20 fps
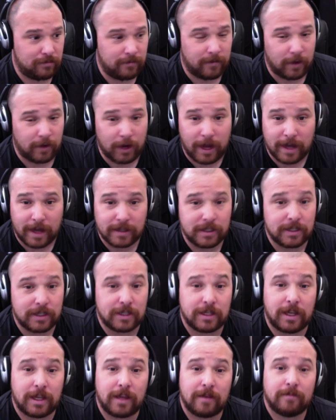forgot to
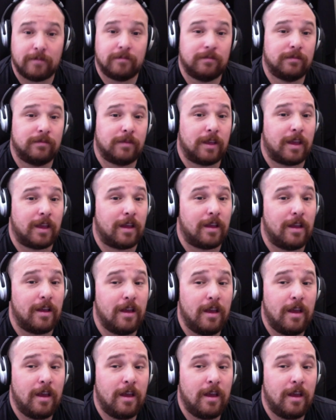say it. Okay.